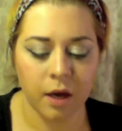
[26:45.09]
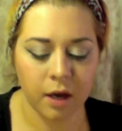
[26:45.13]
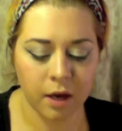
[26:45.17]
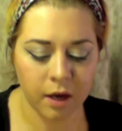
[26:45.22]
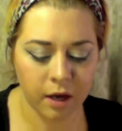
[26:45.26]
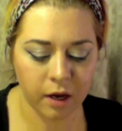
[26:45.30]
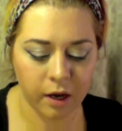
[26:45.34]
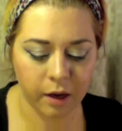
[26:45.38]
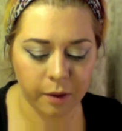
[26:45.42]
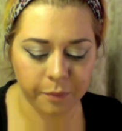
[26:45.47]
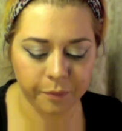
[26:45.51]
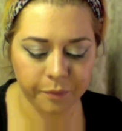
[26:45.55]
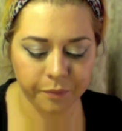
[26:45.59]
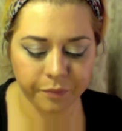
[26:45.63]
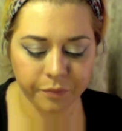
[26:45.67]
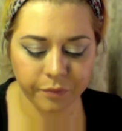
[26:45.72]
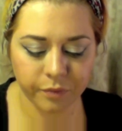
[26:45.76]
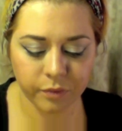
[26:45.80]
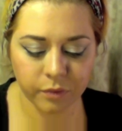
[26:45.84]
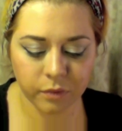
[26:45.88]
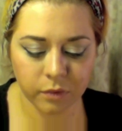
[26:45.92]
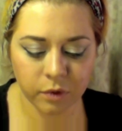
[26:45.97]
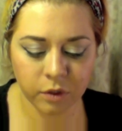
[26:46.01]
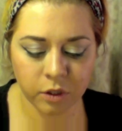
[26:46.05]

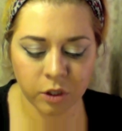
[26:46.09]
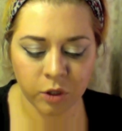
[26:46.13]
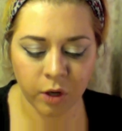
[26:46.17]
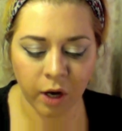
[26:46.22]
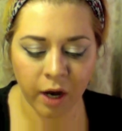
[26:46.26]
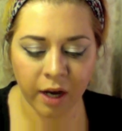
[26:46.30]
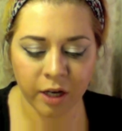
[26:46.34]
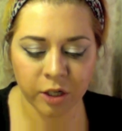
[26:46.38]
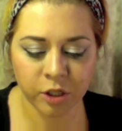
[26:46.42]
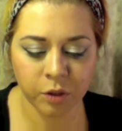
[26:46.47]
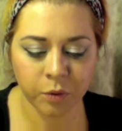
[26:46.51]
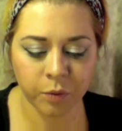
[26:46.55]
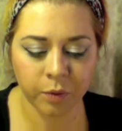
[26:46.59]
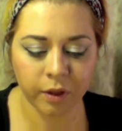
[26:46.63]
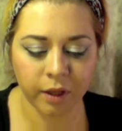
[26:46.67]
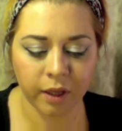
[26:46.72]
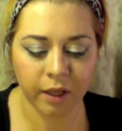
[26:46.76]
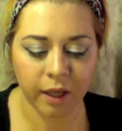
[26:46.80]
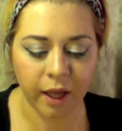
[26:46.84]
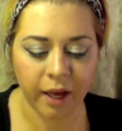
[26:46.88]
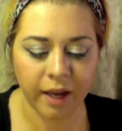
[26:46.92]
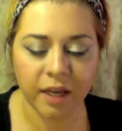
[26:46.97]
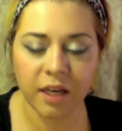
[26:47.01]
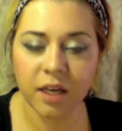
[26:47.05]
So I actually
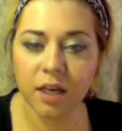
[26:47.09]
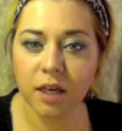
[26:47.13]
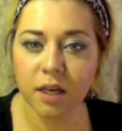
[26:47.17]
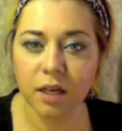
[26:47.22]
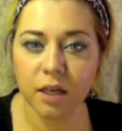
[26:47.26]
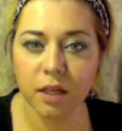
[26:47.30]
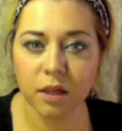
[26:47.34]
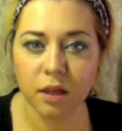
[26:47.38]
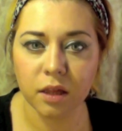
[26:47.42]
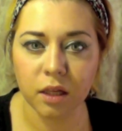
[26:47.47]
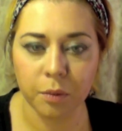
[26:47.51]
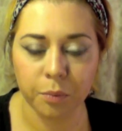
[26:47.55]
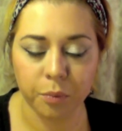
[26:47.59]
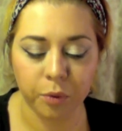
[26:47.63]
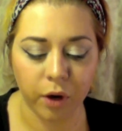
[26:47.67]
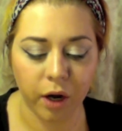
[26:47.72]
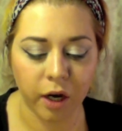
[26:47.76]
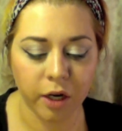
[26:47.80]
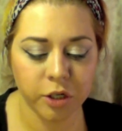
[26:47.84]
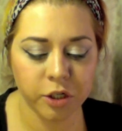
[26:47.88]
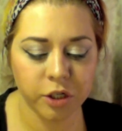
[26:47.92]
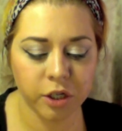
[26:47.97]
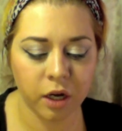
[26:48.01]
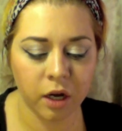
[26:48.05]
really like the
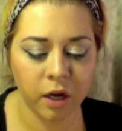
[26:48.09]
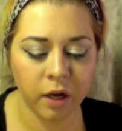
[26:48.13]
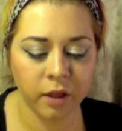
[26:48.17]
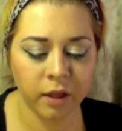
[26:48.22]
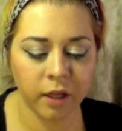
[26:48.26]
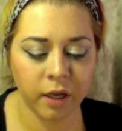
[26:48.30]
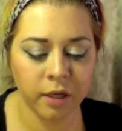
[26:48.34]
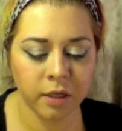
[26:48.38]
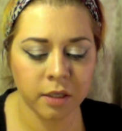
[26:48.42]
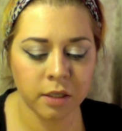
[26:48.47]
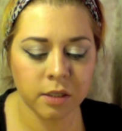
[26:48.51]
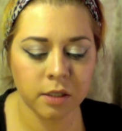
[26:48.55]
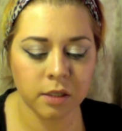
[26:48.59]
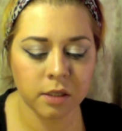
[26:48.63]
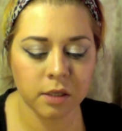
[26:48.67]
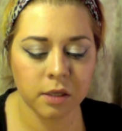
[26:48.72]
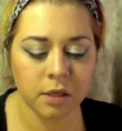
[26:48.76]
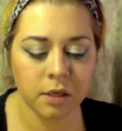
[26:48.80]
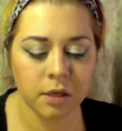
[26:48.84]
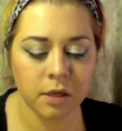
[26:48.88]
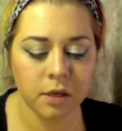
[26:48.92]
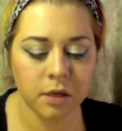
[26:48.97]
brush on this.